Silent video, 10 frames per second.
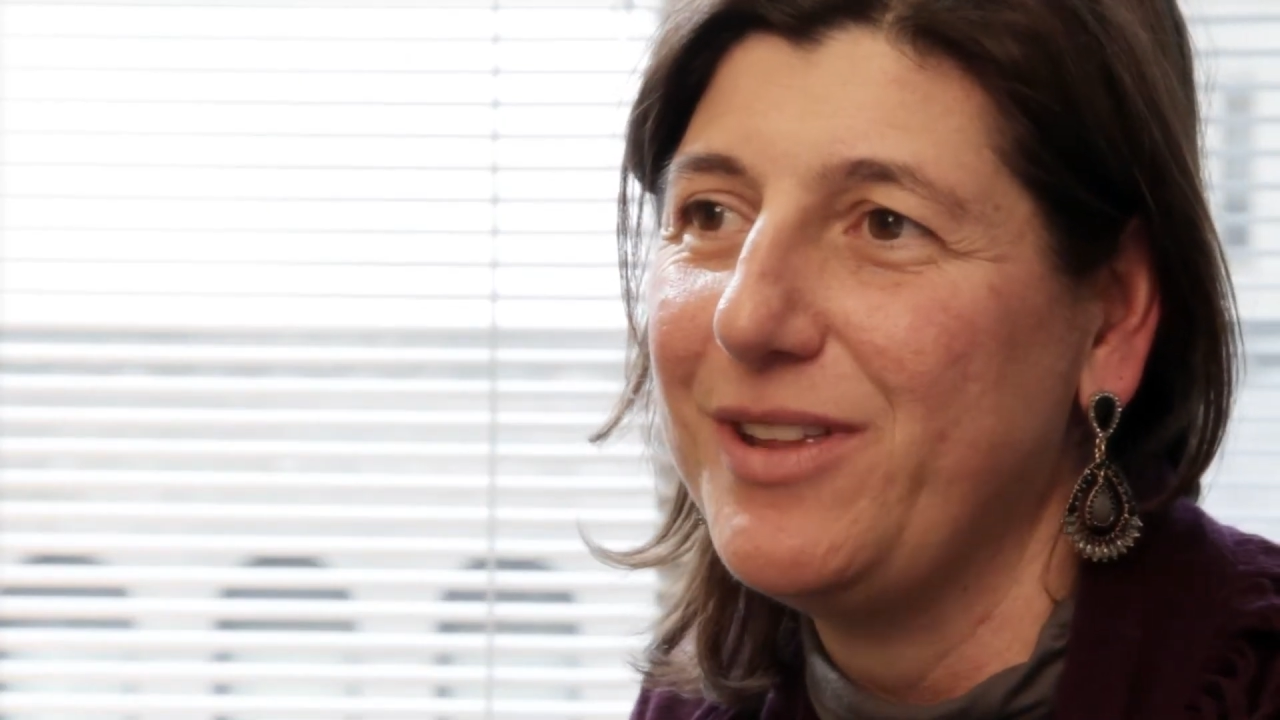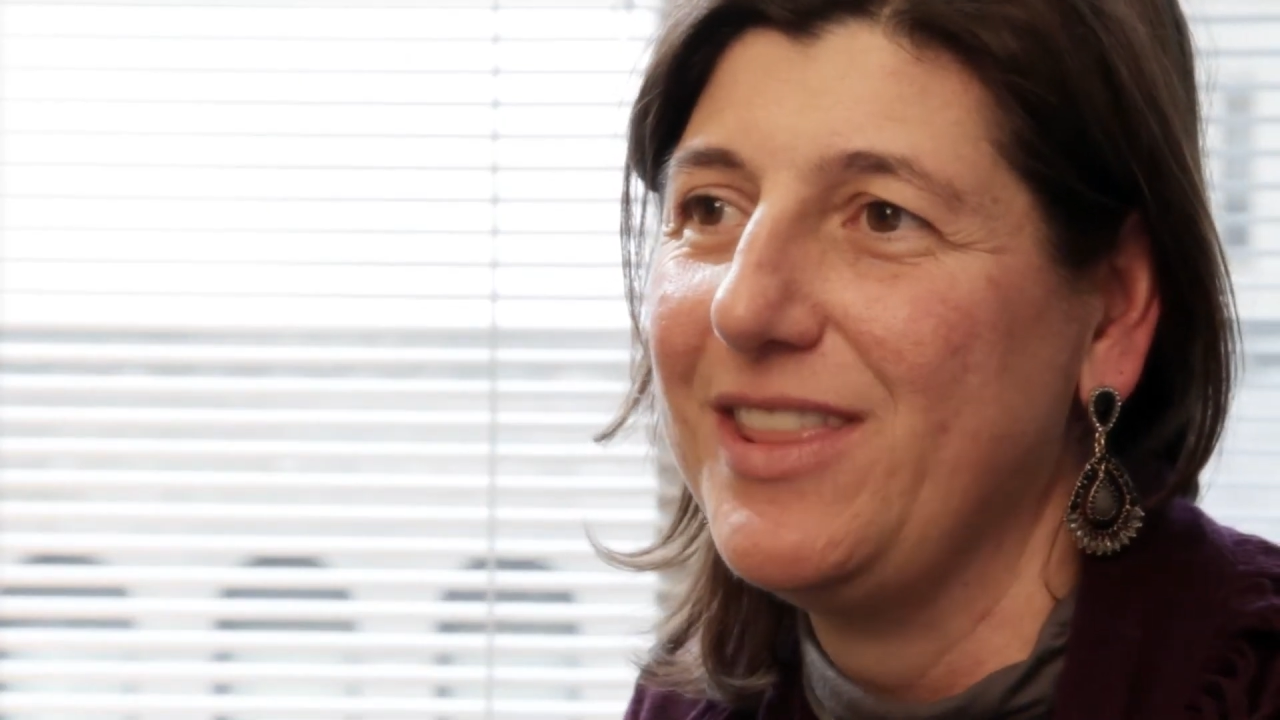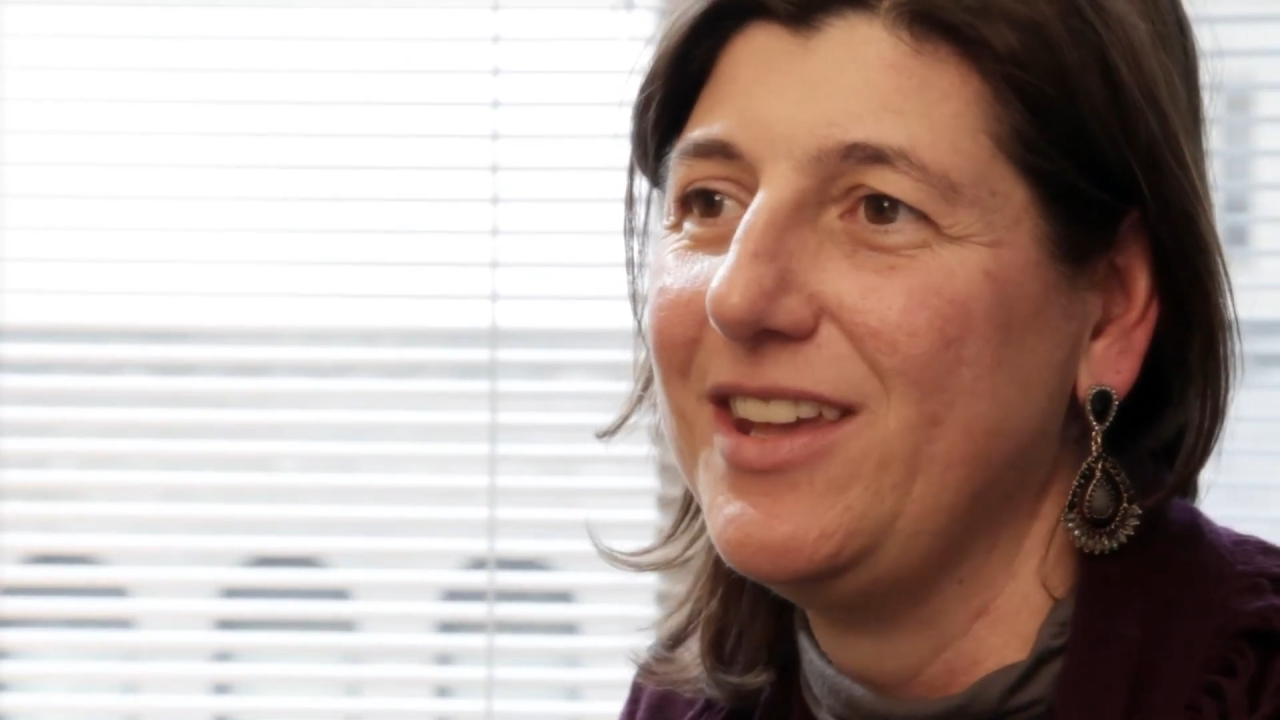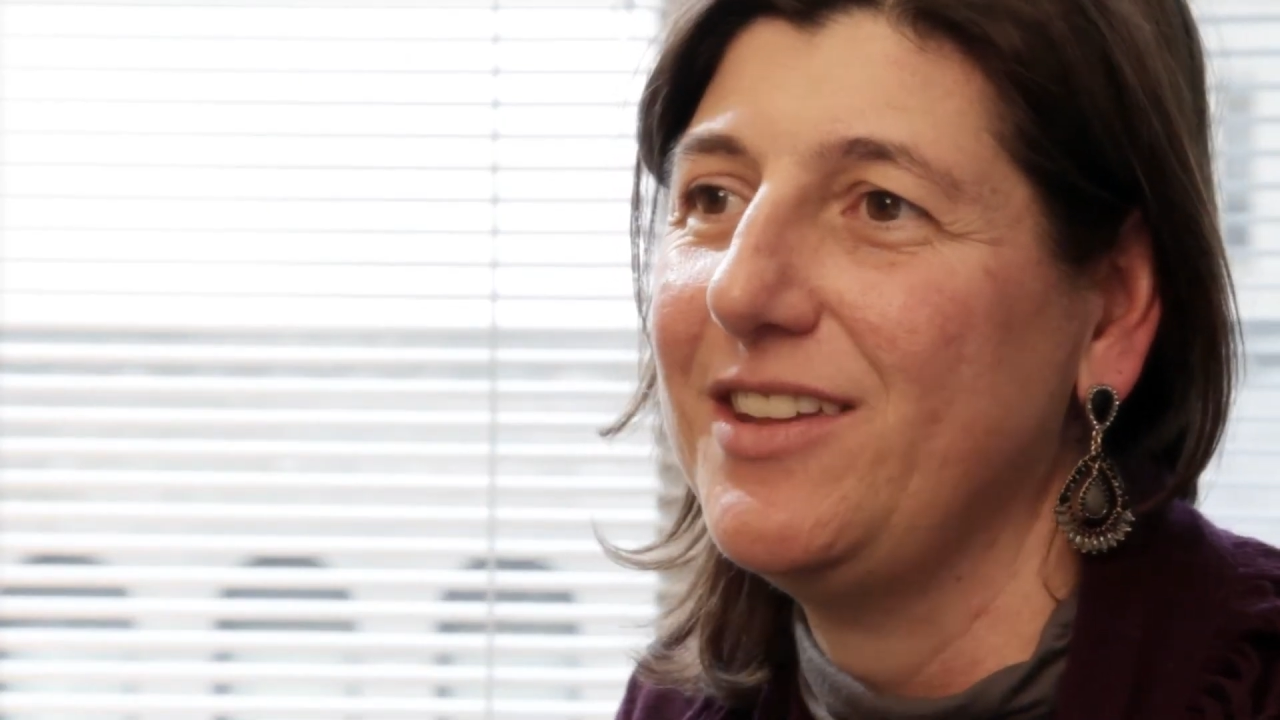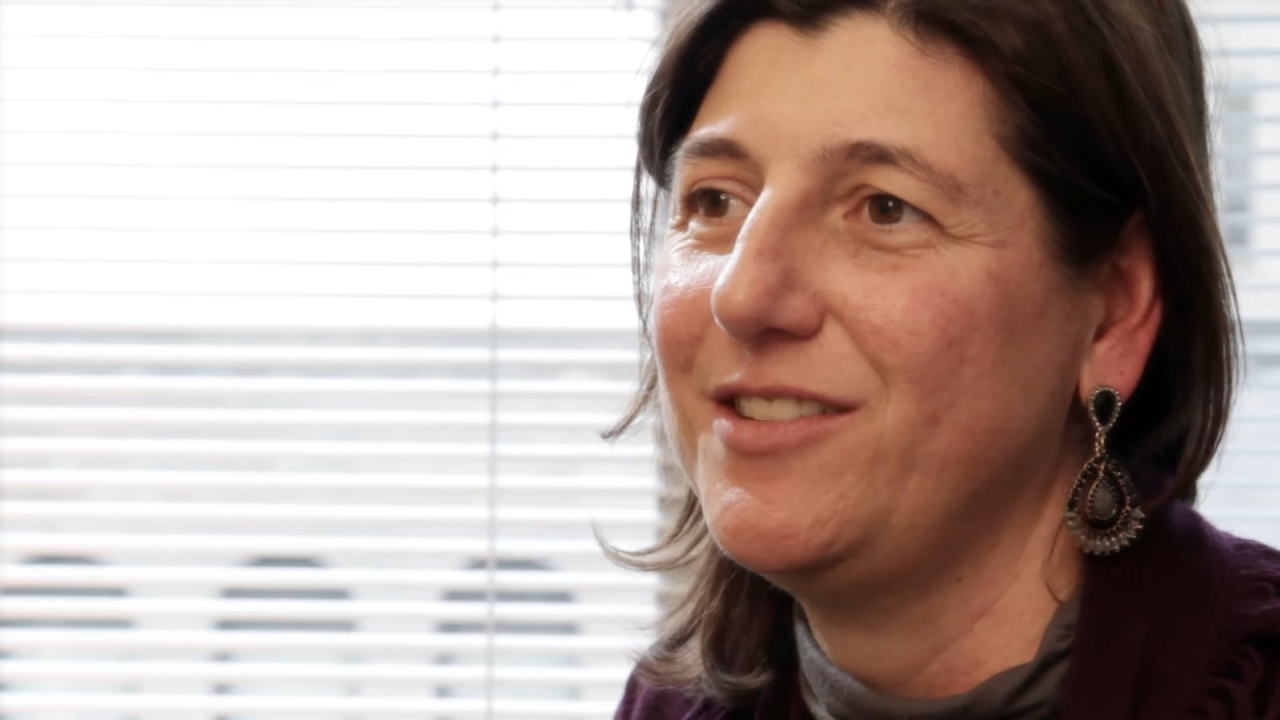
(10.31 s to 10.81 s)
in
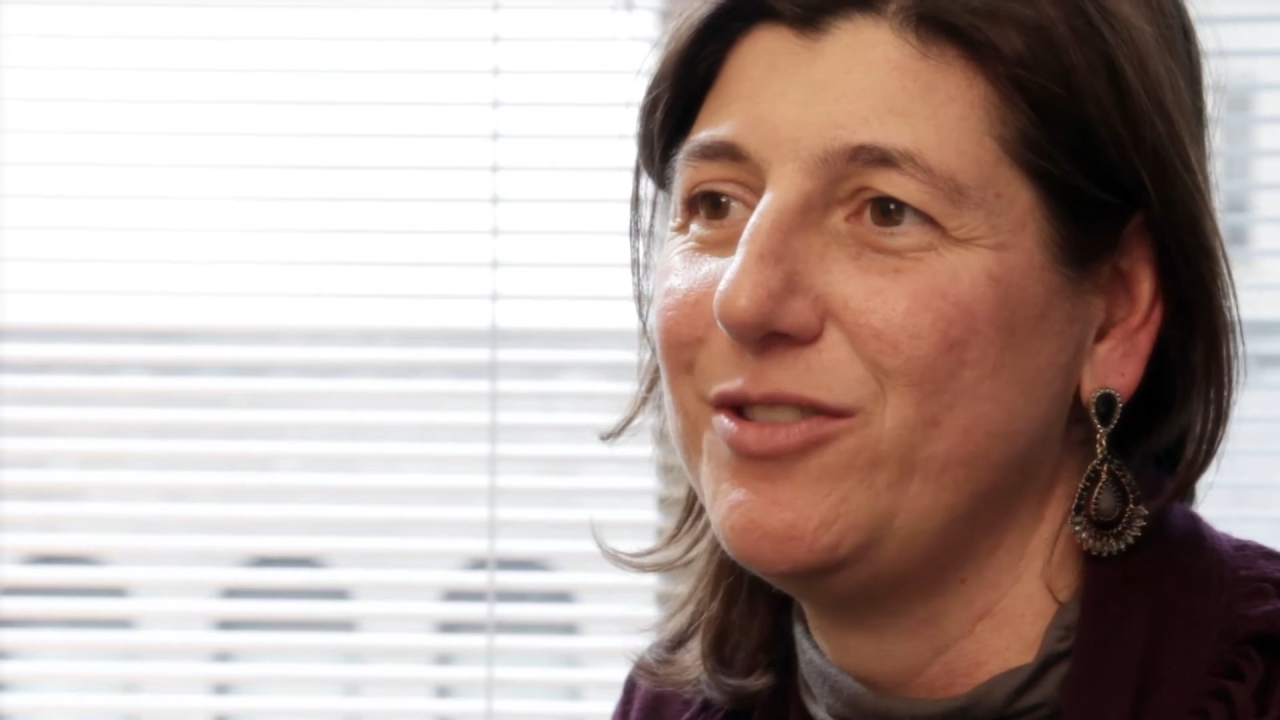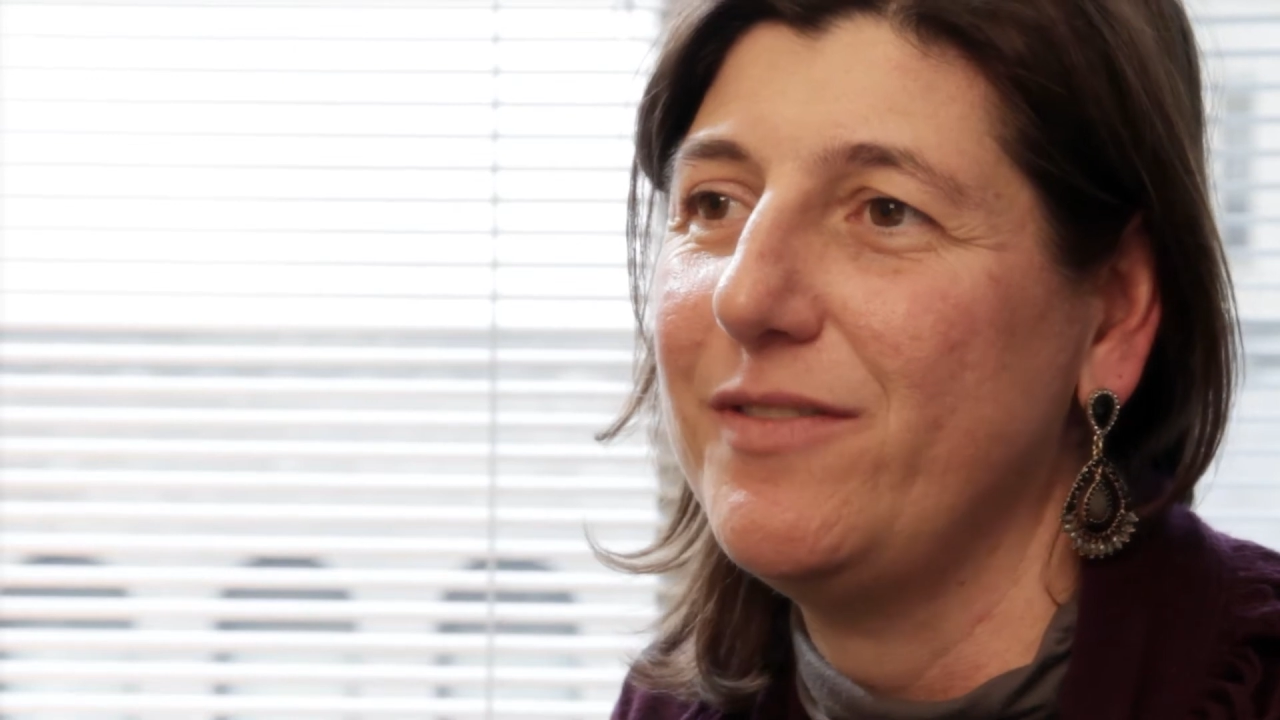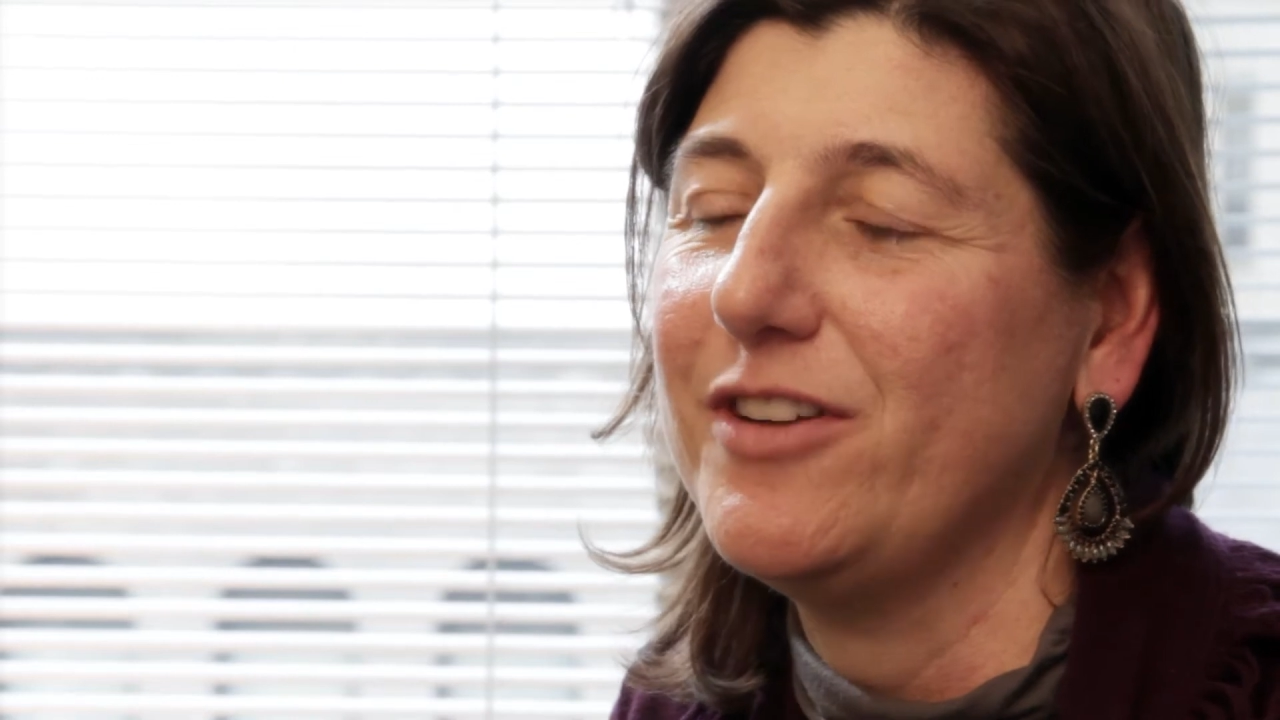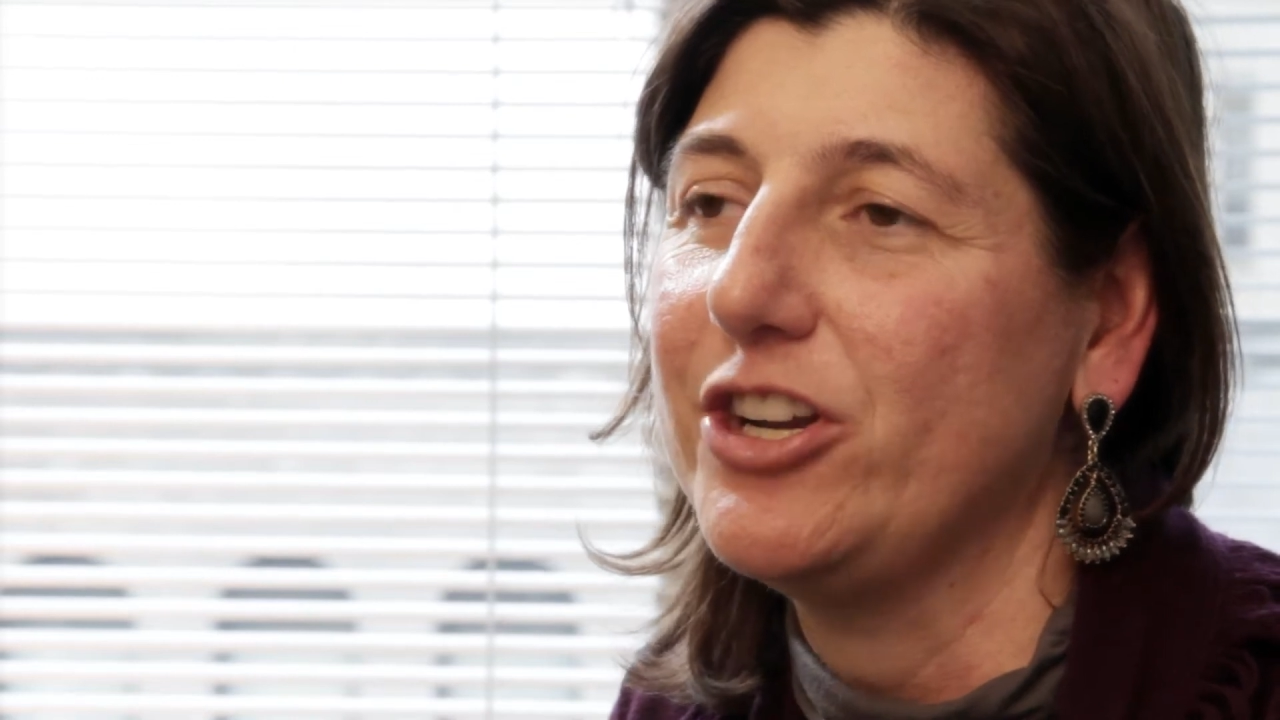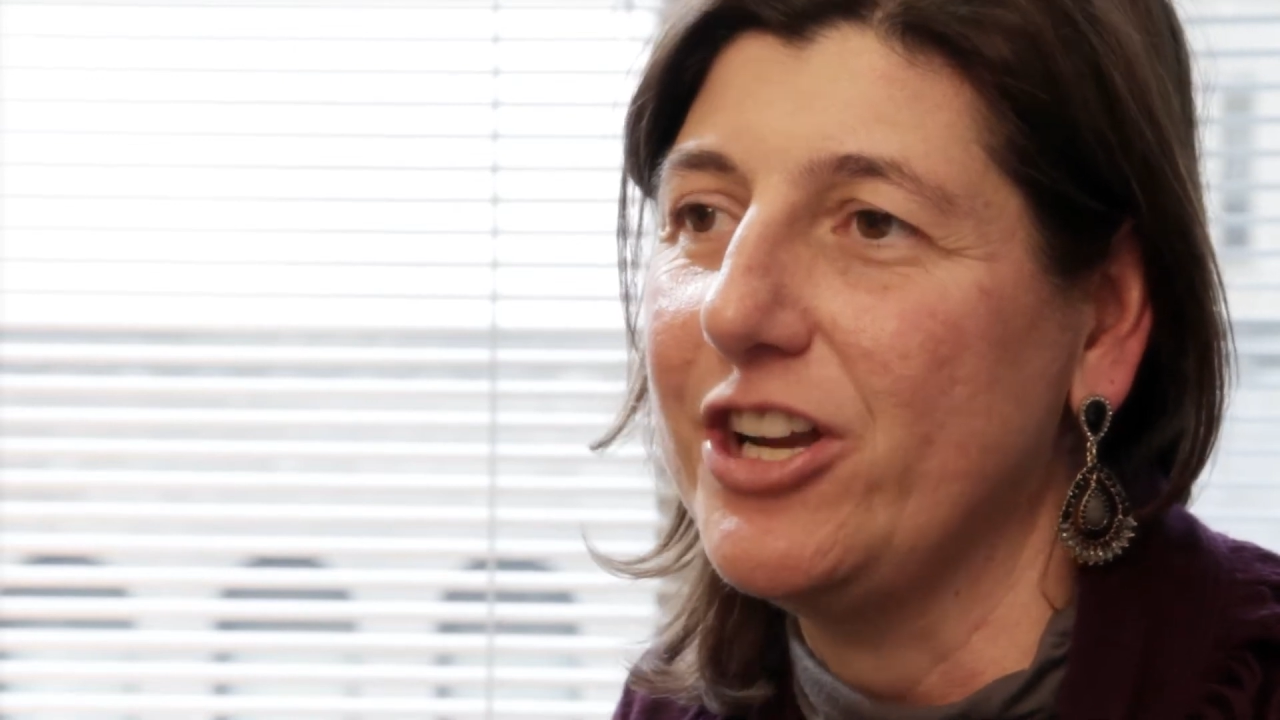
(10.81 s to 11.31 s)
the History of Art